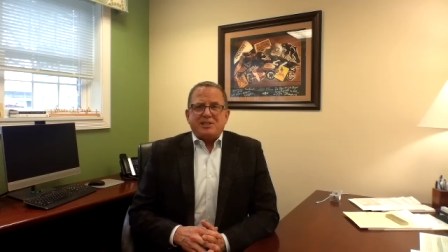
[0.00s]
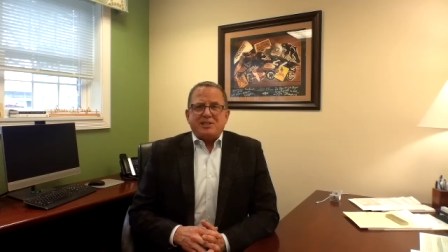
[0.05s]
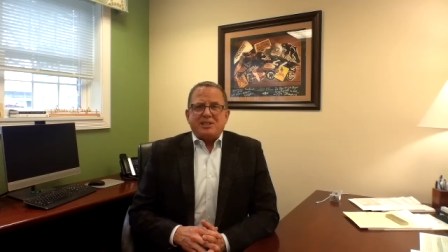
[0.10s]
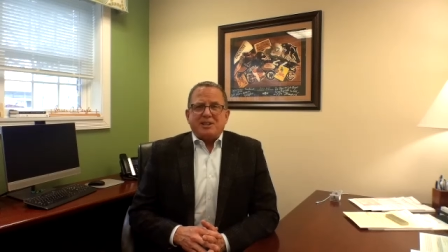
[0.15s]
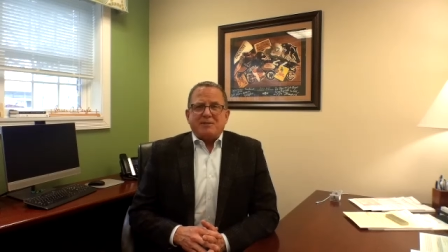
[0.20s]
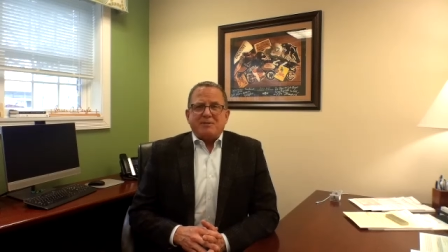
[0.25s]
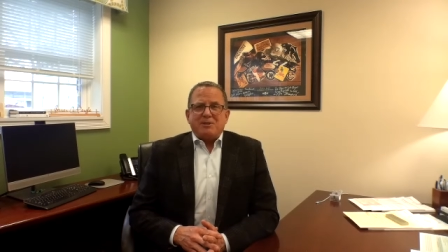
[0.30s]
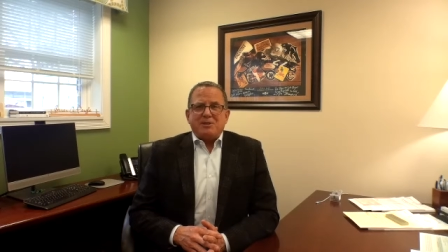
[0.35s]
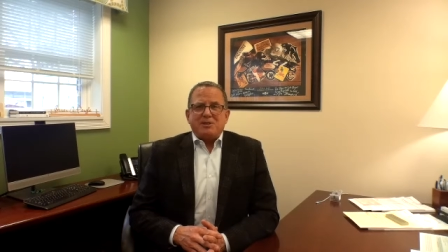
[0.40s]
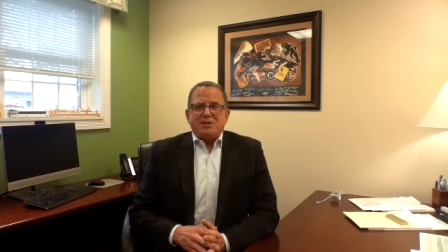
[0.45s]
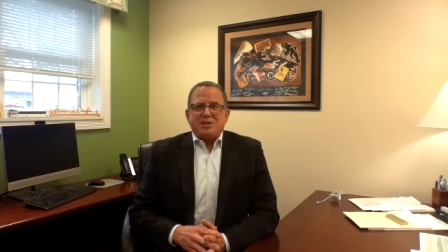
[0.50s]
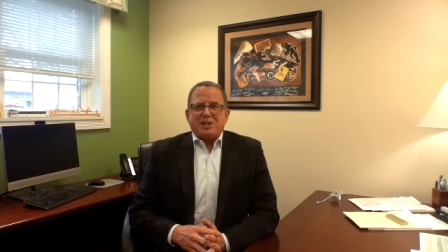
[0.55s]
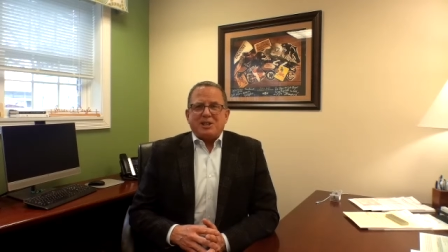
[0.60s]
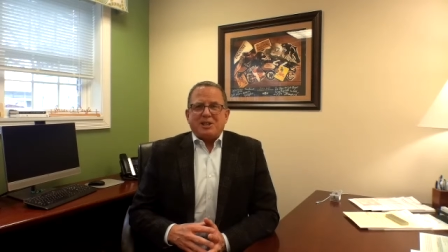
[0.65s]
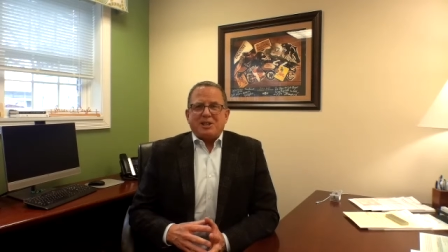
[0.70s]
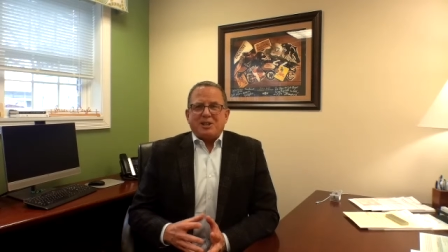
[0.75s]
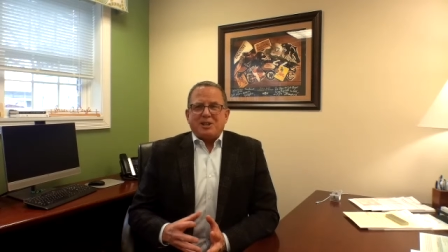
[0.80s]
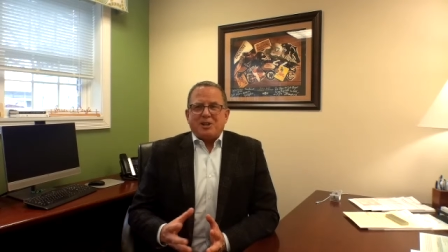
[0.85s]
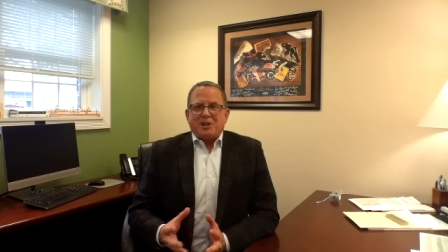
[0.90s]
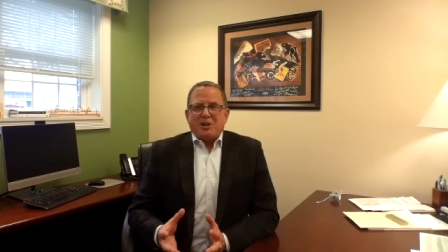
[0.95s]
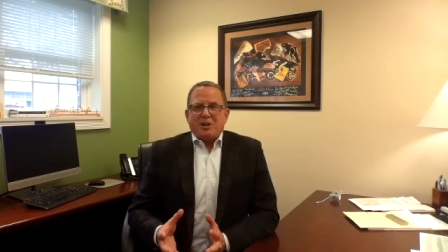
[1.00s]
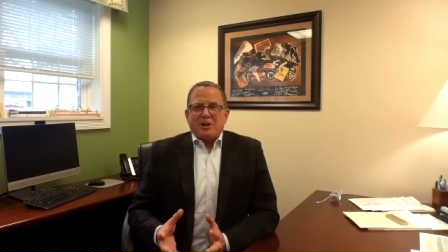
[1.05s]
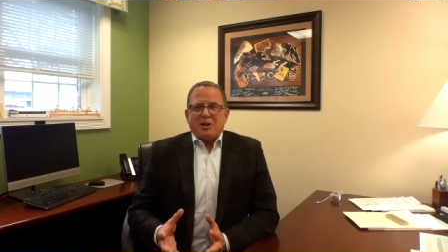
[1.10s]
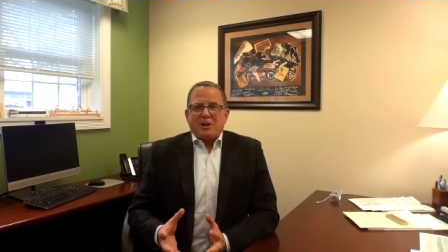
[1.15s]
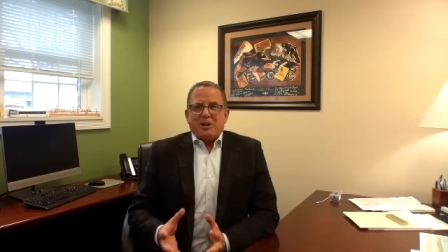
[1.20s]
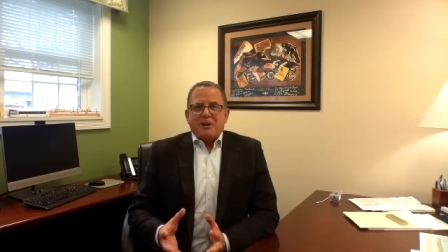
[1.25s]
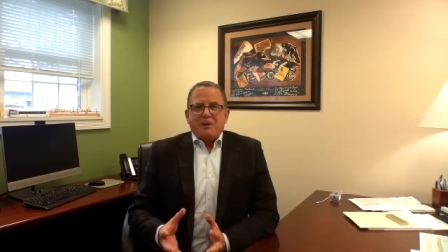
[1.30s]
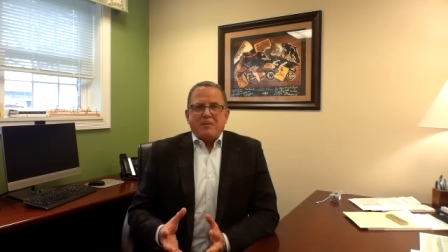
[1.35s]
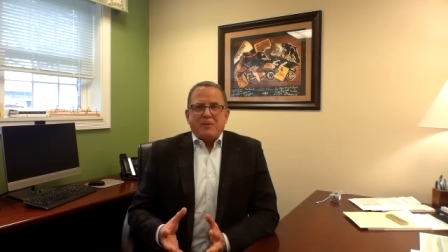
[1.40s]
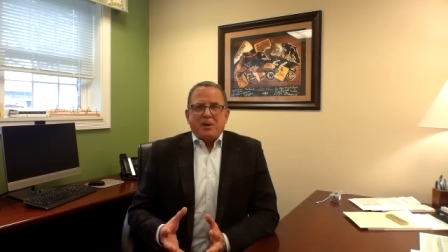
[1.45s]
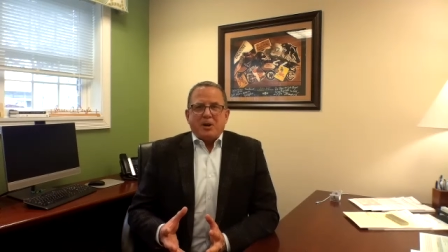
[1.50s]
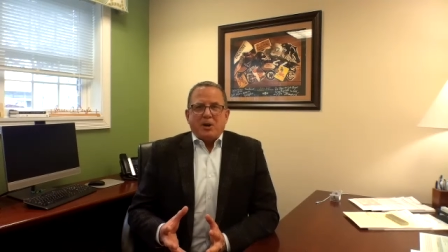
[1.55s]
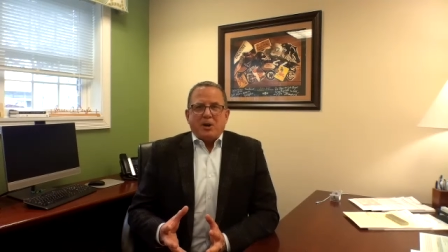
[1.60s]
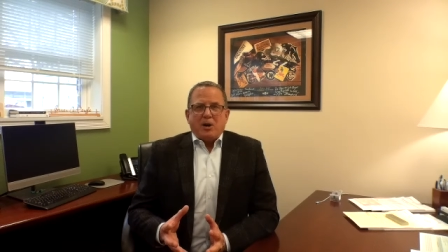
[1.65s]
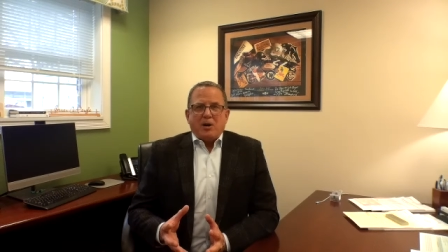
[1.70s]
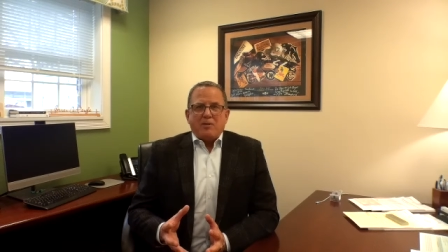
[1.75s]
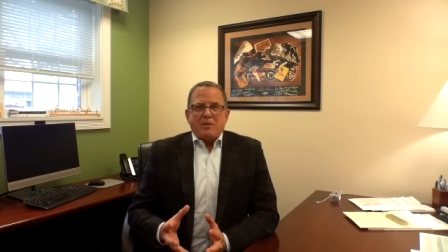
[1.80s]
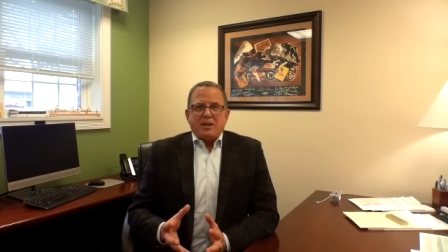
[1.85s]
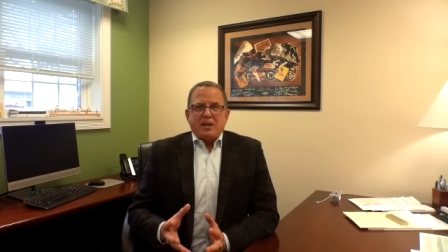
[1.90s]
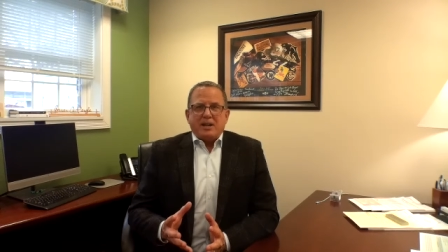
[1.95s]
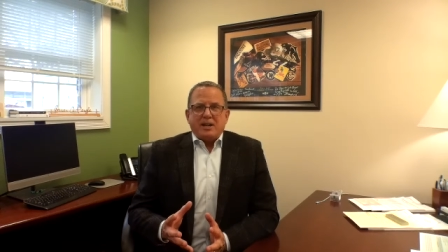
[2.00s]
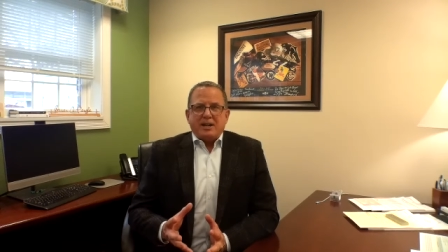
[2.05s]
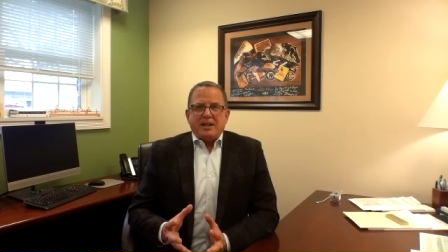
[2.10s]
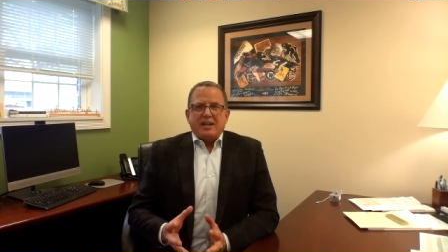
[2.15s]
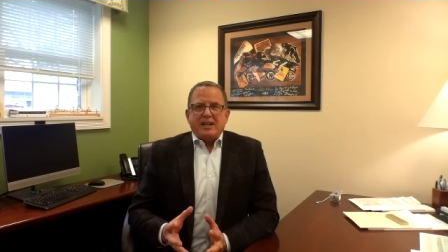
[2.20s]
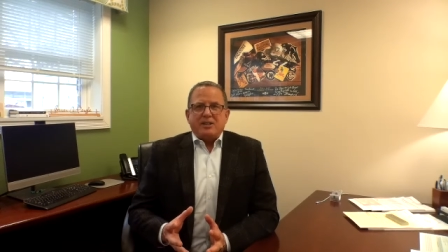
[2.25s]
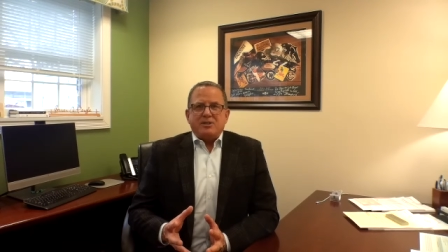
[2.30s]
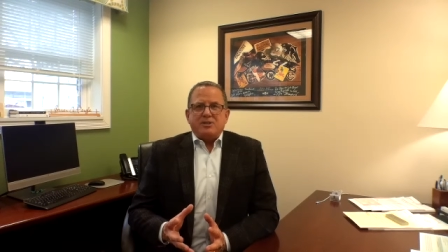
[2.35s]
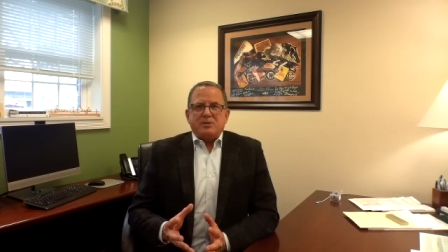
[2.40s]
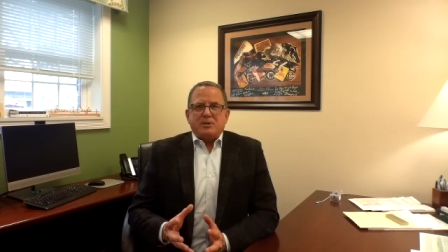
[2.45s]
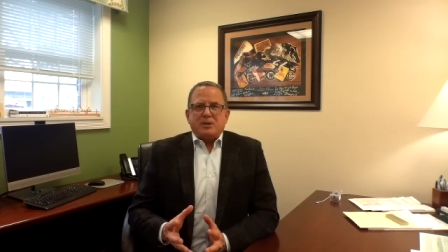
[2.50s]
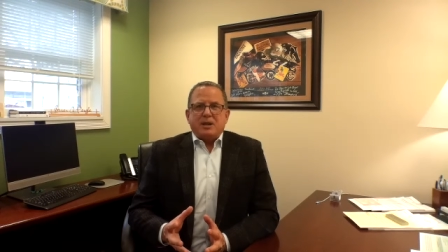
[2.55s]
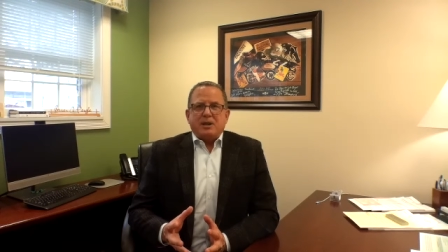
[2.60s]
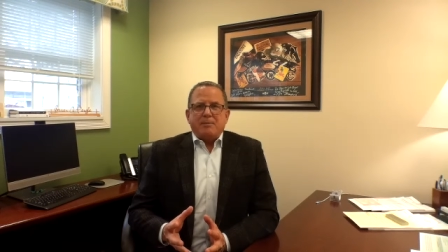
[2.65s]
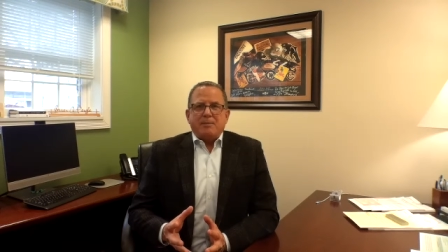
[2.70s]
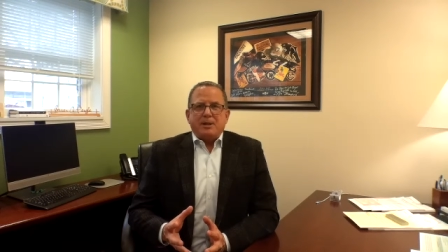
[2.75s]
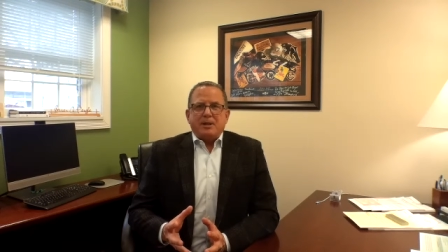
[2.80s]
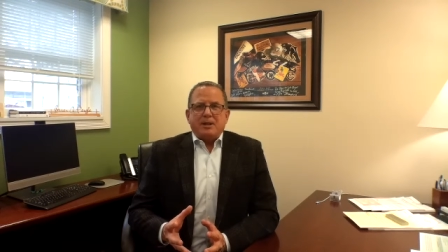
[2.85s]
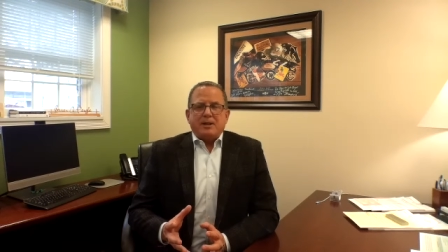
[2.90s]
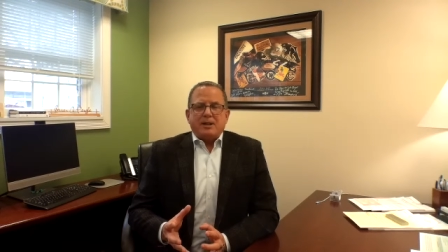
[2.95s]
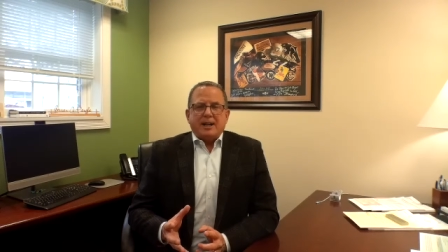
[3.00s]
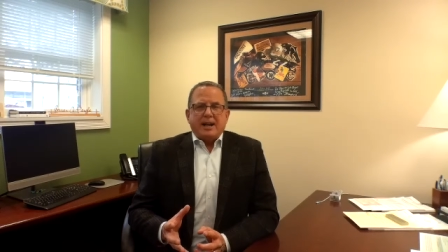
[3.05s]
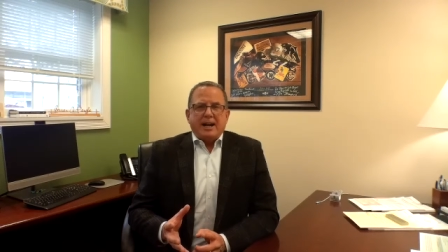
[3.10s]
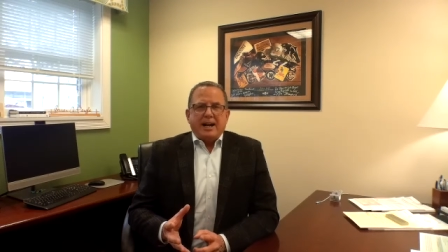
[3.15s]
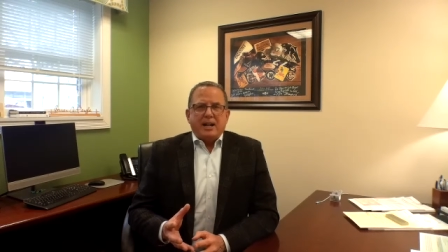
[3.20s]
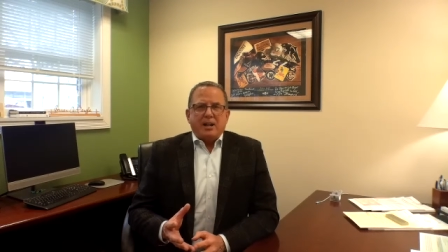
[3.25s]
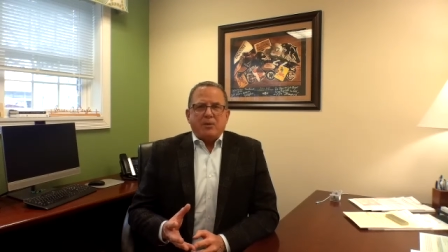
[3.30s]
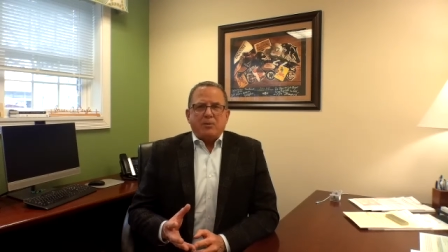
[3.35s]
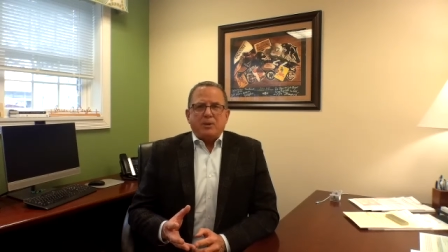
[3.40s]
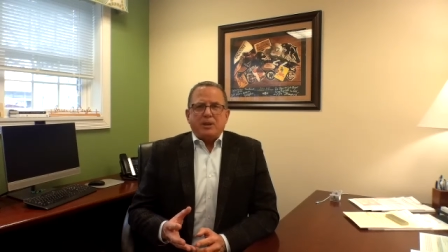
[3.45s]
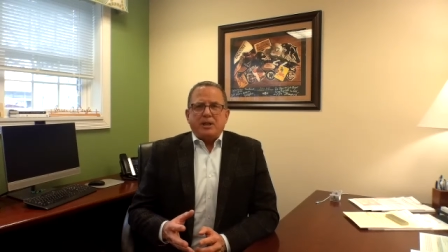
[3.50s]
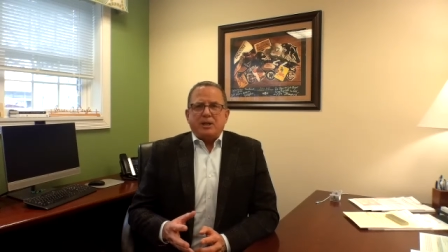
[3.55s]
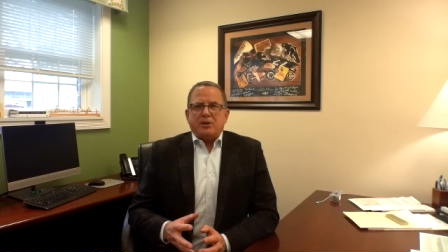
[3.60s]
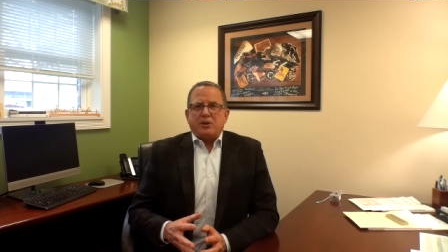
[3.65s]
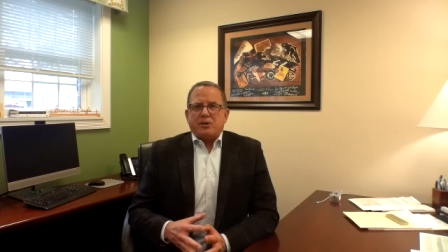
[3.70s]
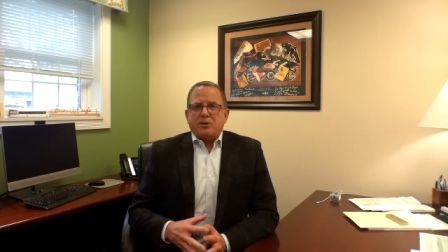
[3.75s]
Stephen's and Ckark are the young kids who come here at Halloween or